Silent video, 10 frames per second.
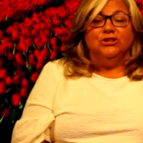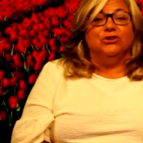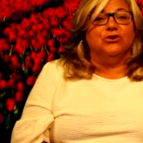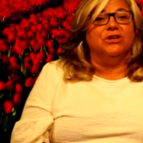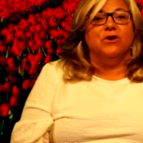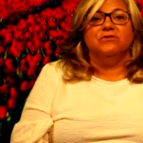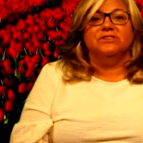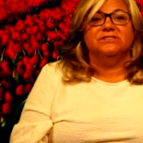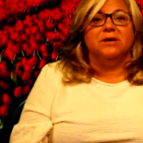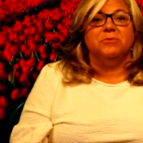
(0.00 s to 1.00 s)
learning over
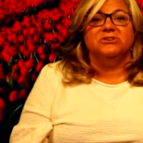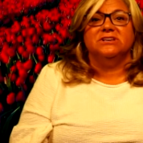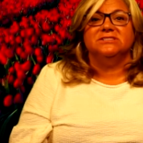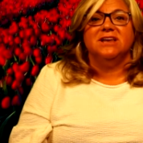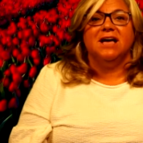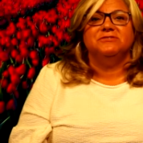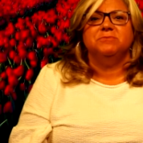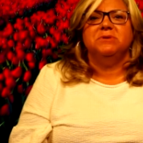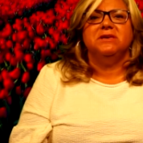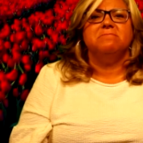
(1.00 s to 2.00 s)
the summer doesn't have
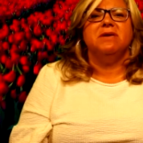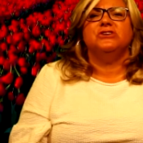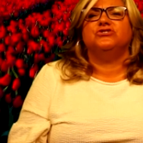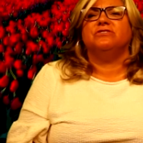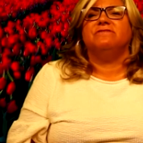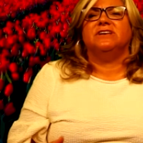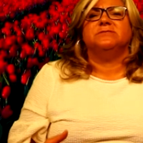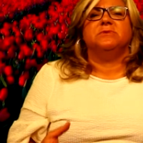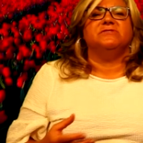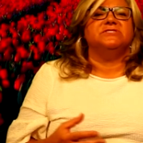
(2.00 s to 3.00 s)
to be a major
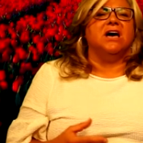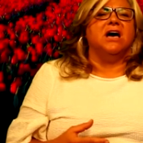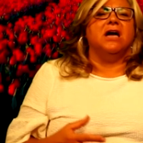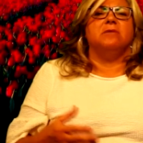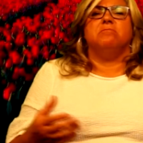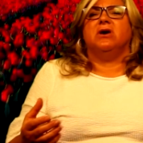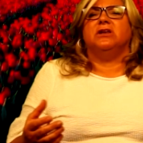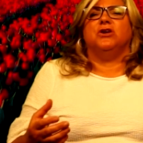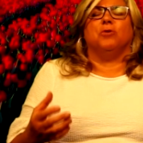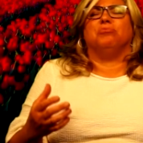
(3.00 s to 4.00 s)
investment of time,
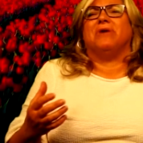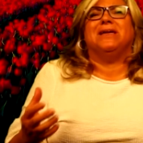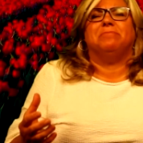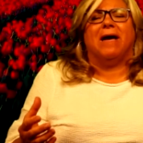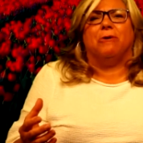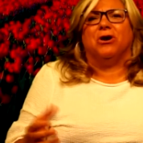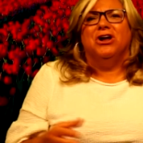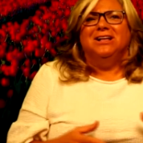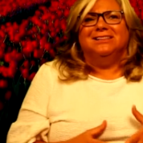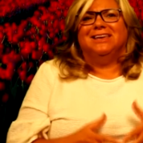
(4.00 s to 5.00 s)
money, or brain power.
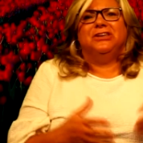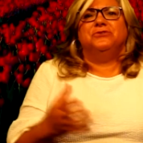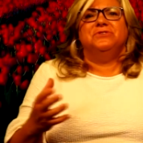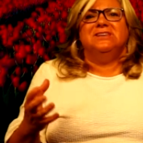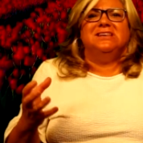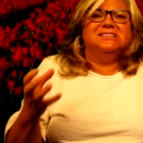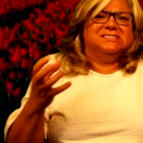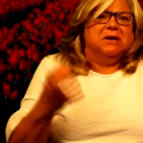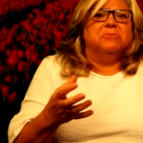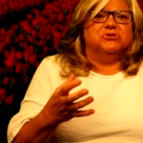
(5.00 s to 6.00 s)
Like, you don't need
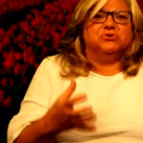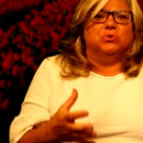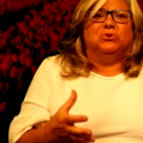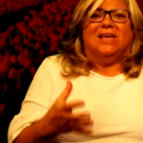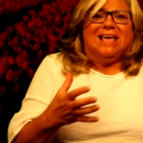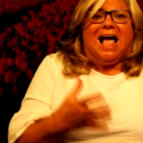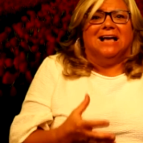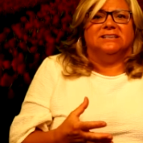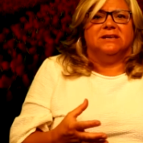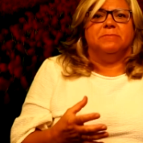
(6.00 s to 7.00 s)
summer school like
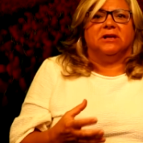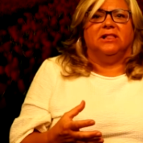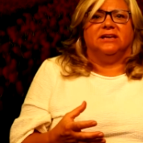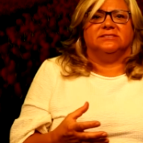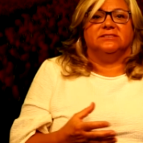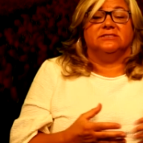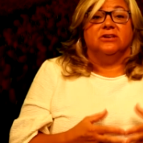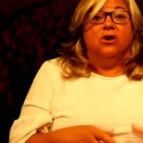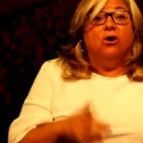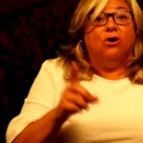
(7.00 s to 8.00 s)
academic classes.
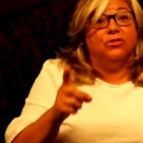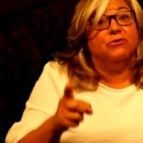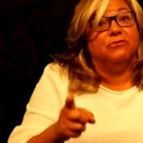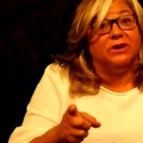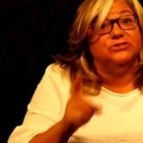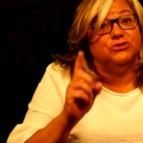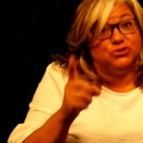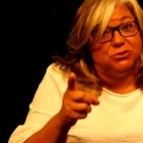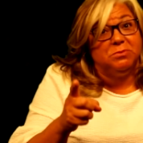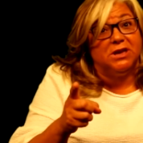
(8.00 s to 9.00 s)
Although, friends, you
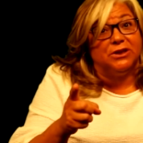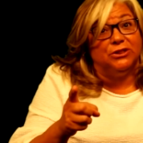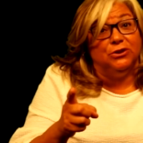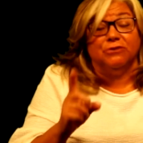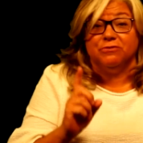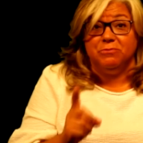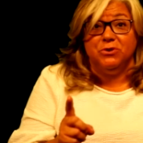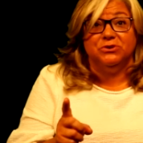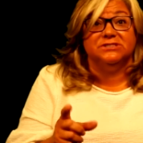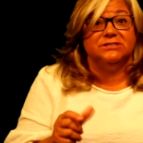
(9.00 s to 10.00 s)
should be on alert from
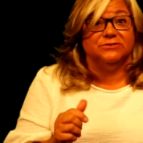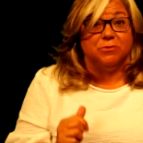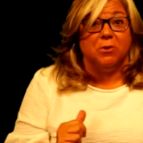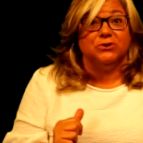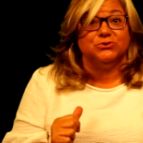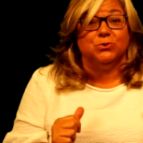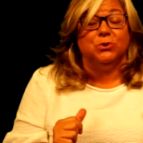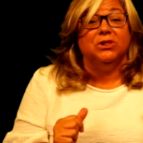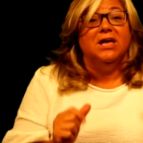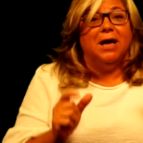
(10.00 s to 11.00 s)
notices from our
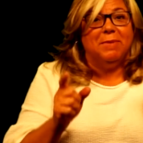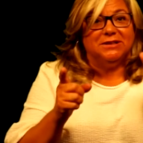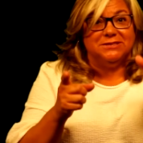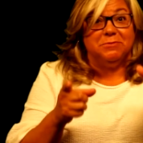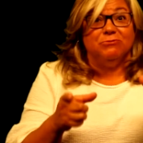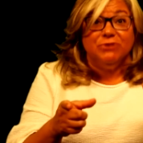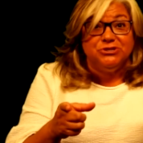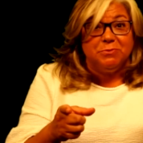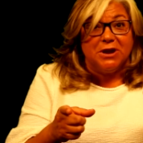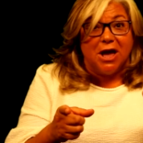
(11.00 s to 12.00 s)
school about some
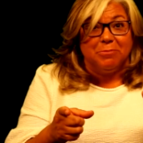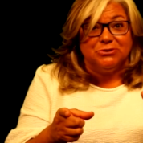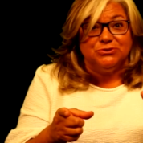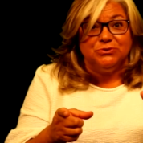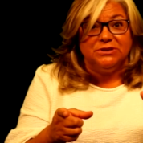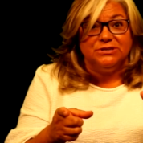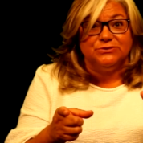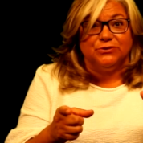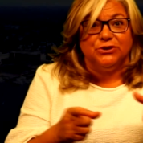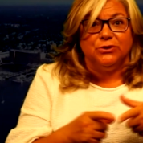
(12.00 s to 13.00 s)
enrichment
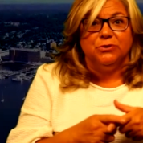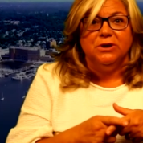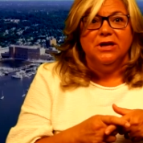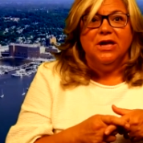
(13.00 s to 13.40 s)
opportunities for you.